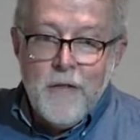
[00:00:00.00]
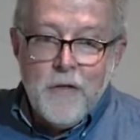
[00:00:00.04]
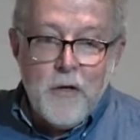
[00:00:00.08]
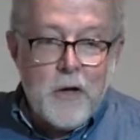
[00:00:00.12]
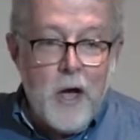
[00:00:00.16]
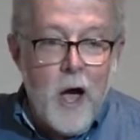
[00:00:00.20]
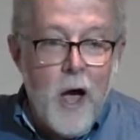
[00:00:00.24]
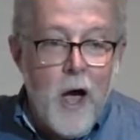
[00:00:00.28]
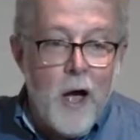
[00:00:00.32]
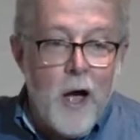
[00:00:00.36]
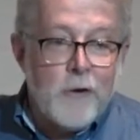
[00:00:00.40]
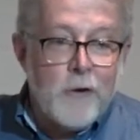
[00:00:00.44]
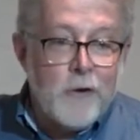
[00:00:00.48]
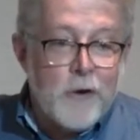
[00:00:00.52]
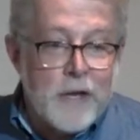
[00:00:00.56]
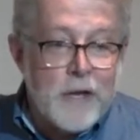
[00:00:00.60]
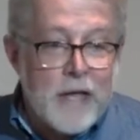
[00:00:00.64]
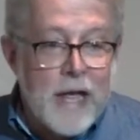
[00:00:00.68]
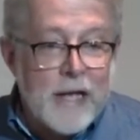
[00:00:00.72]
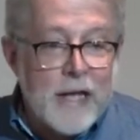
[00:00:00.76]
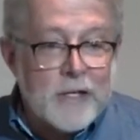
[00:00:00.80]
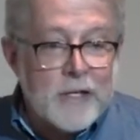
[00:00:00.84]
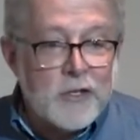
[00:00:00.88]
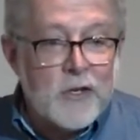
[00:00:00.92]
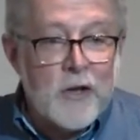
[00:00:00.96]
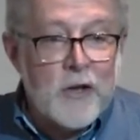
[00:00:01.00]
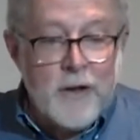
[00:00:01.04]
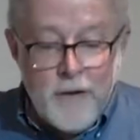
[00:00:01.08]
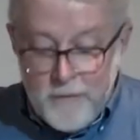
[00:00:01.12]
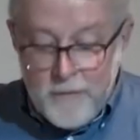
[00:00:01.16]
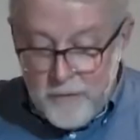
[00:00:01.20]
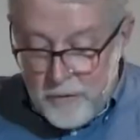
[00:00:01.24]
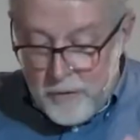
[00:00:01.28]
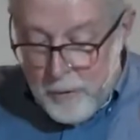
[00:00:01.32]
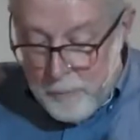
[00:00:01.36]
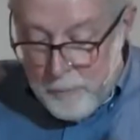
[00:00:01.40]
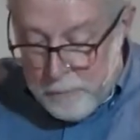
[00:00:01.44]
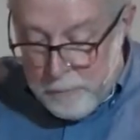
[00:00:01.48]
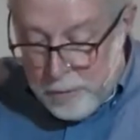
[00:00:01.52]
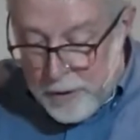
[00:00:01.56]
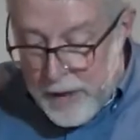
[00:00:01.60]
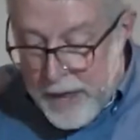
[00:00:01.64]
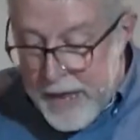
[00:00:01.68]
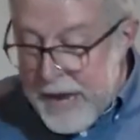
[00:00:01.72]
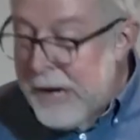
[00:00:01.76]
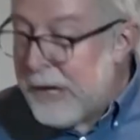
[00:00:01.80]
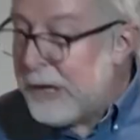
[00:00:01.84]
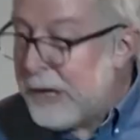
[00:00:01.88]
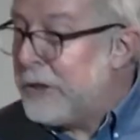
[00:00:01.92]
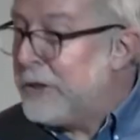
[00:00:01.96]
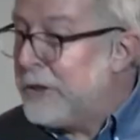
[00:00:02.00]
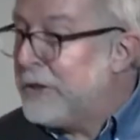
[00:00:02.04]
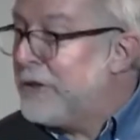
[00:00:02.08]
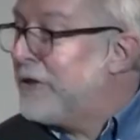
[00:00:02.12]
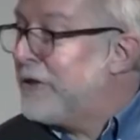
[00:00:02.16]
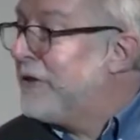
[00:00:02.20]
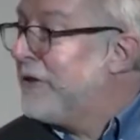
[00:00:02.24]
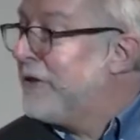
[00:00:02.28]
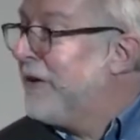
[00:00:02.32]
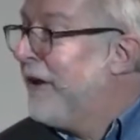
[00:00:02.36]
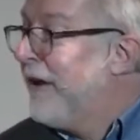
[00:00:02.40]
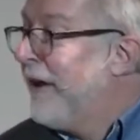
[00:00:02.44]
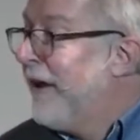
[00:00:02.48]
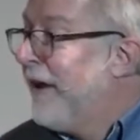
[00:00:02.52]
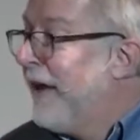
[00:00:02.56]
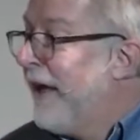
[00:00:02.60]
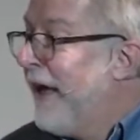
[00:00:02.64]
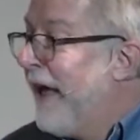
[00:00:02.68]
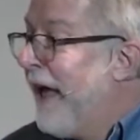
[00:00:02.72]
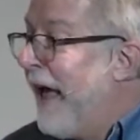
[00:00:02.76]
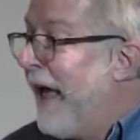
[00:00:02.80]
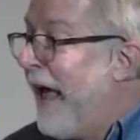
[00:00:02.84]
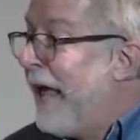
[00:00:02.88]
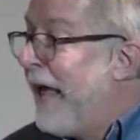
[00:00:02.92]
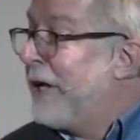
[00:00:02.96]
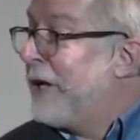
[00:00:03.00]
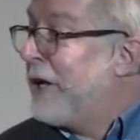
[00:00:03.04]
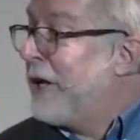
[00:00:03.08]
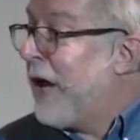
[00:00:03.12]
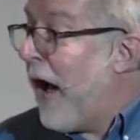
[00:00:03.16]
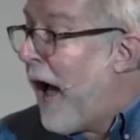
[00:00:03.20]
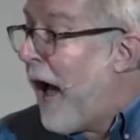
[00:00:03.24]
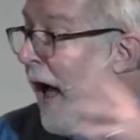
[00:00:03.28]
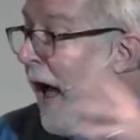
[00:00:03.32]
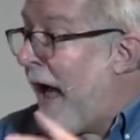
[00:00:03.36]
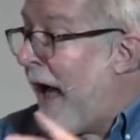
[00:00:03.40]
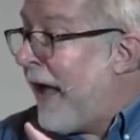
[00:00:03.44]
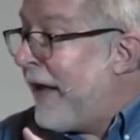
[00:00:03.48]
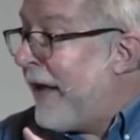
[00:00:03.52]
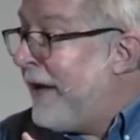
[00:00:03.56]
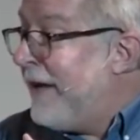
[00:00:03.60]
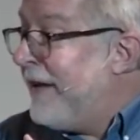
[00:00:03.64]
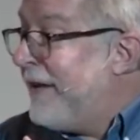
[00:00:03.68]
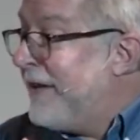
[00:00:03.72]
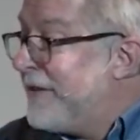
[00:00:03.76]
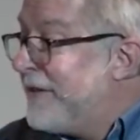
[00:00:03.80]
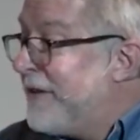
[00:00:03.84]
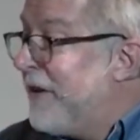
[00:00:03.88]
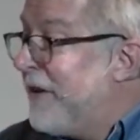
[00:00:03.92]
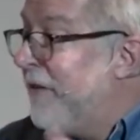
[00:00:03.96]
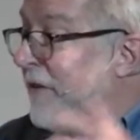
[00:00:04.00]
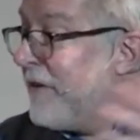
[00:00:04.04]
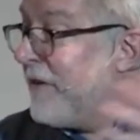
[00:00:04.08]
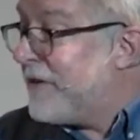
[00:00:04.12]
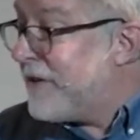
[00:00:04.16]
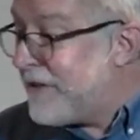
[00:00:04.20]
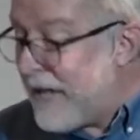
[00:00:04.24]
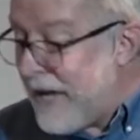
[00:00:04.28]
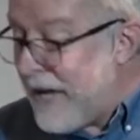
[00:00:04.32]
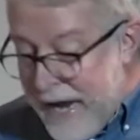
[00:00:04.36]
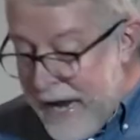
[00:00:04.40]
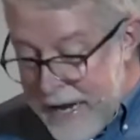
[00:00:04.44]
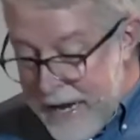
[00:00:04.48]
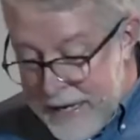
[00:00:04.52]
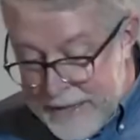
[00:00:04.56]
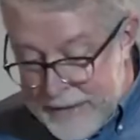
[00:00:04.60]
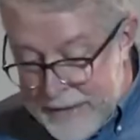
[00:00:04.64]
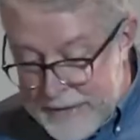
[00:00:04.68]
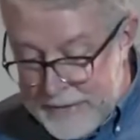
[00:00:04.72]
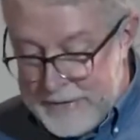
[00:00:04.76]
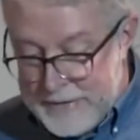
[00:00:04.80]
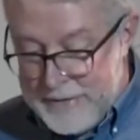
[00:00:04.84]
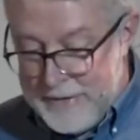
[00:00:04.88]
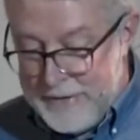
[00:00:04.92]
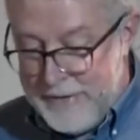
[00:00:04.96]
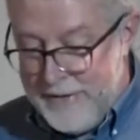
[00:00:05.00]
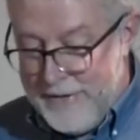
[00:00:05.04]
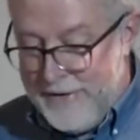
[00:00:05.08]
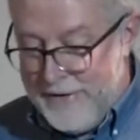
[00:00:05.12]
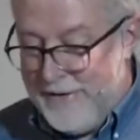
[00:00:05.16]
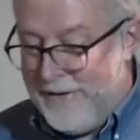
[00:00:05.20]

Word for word: The congregation is the players, and God is in the stands.